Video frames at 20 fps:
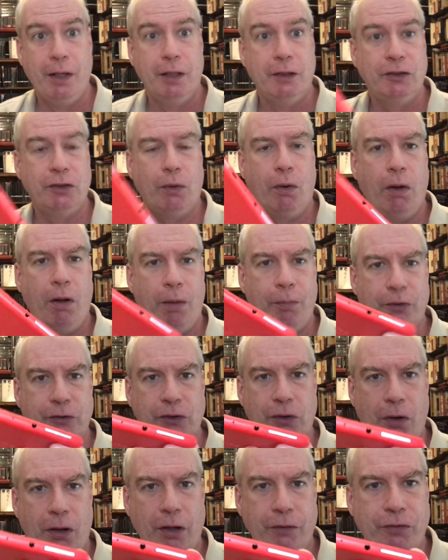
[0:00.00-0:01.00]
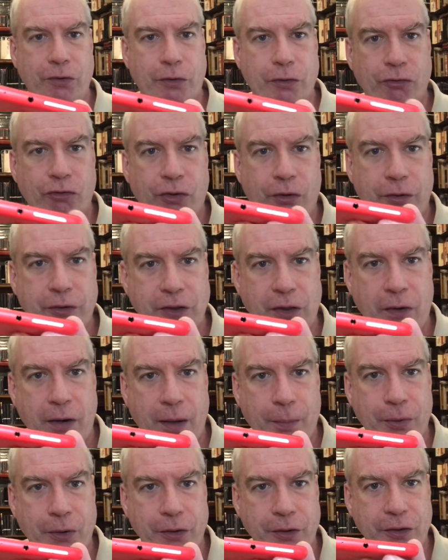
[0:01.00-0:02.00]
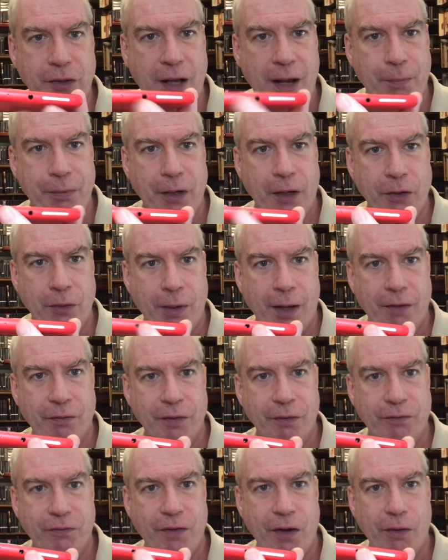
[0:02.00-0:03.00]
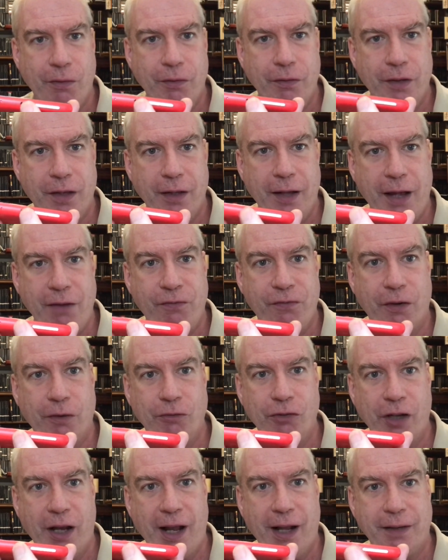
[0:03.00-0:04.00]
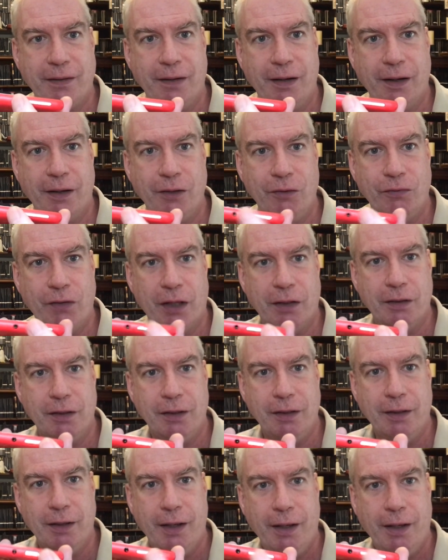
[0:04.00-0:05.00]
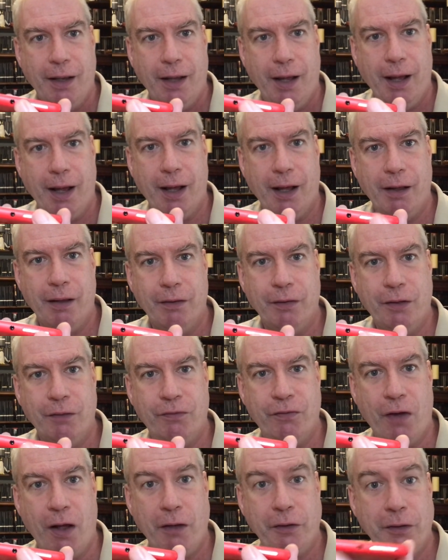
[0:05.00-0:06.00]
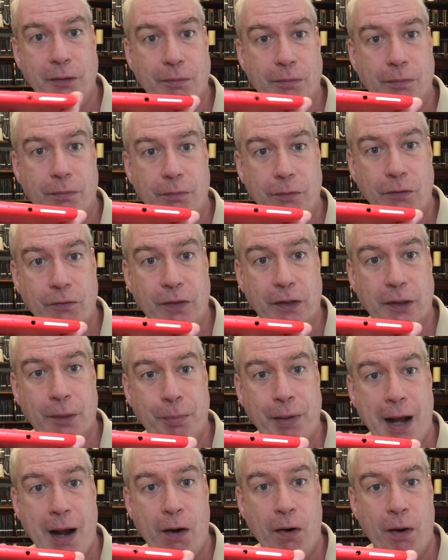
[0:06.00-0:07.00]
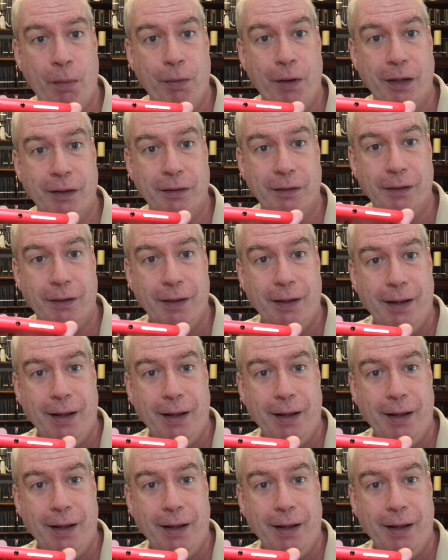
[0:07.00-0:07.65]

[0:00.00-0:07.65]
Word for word: So almost all of your controls are up on the top there. You have the phone, the headphone jack there. You've got the, uh, the volume. You've got the power button.